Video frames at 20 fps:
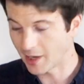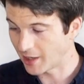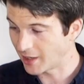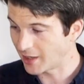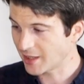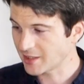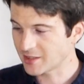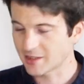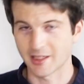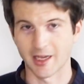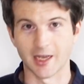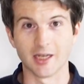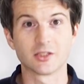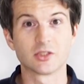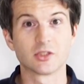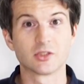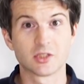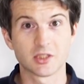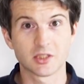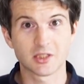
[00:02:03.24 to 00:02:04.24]
let's
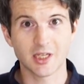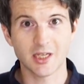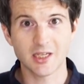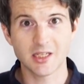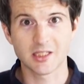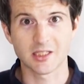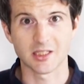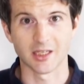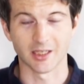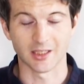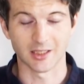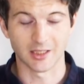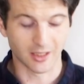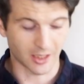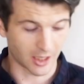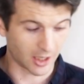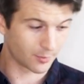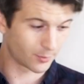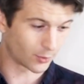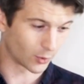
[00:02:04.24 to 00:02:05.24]
get to tasting.
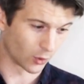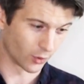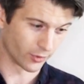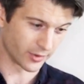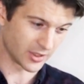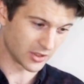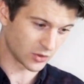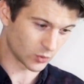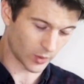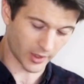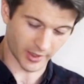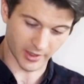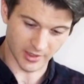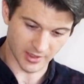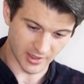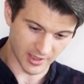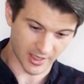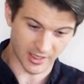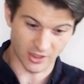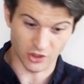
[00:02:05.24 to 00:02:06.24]
I'll pour these
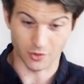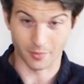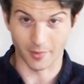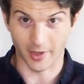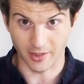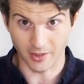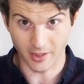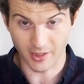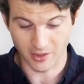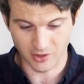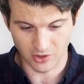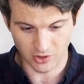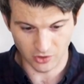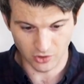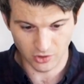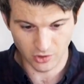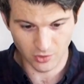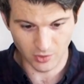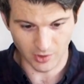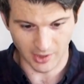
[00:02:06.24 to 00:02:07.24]
wines into my nice
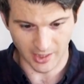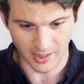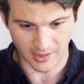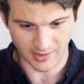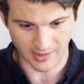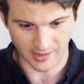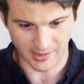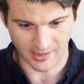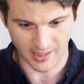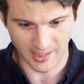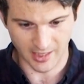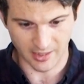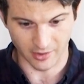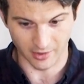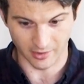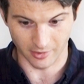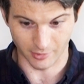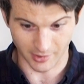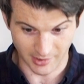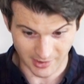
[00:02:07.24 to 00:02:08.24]
two glasses here
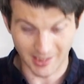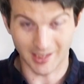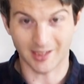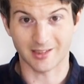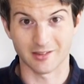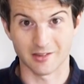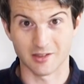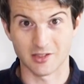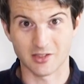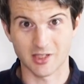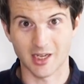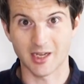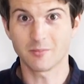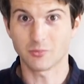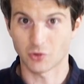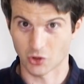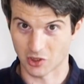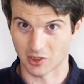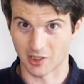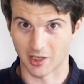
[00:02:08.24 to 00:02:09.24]
that are exactly the same,
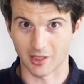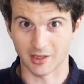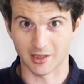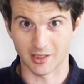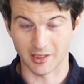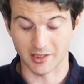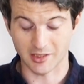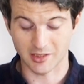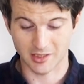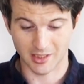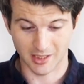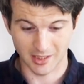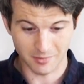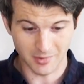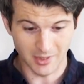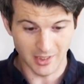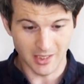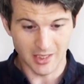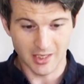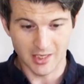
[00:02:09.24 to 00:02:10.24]
just like last time,
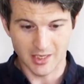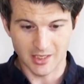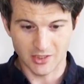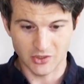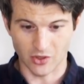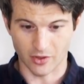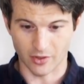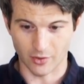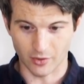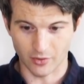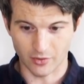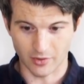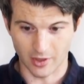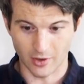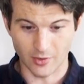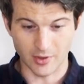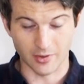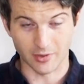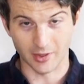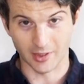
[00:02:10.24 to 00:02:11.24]
so that the
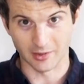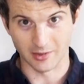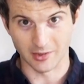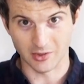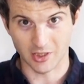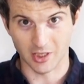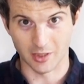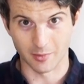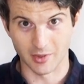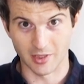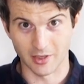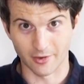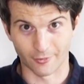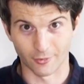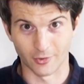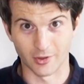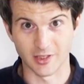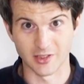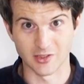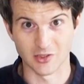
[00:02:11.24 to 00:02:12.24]
only thing that's going to be
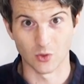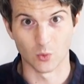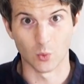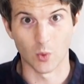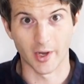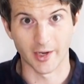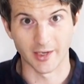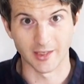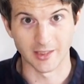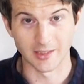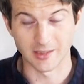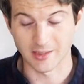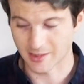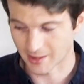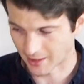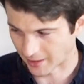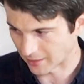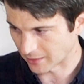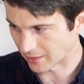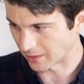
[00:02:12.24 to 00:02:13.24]
different is the wine
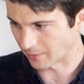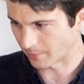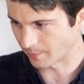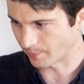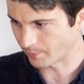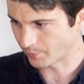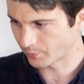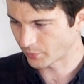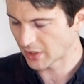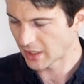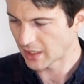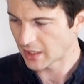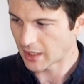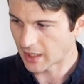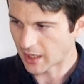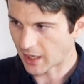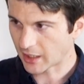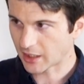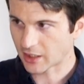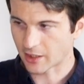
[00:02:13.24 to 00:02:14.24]
inside them.
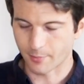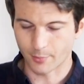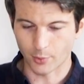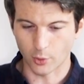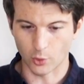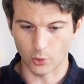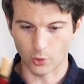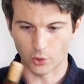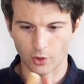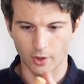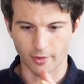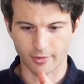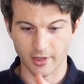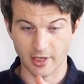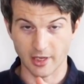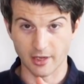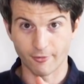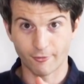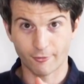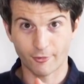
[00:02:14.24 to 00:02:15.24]
I'm going to pour
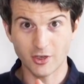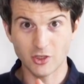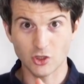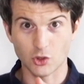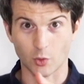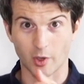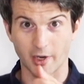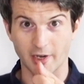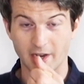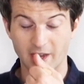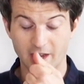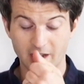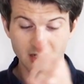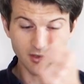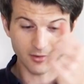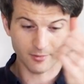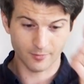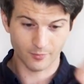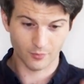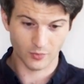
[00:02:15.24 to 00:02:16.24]
the French wine here
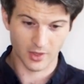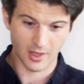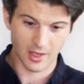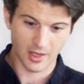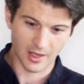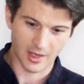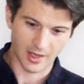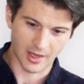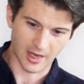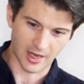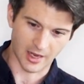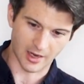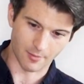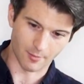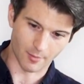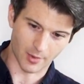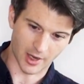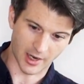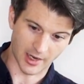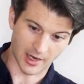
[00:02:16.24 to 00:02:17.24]
in
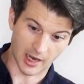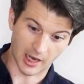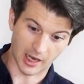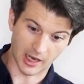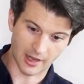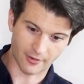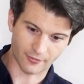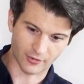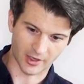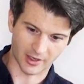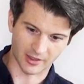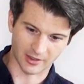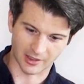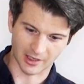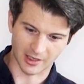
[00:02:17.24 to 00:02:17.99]
my left-hand